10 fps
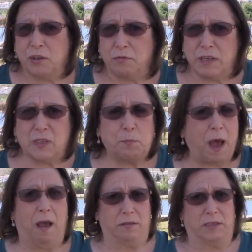
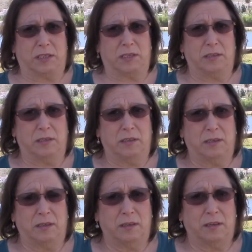response.
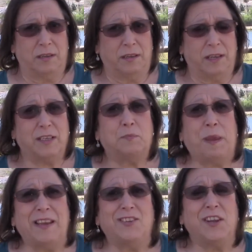It's
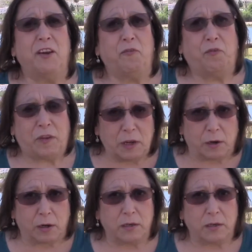based on fear.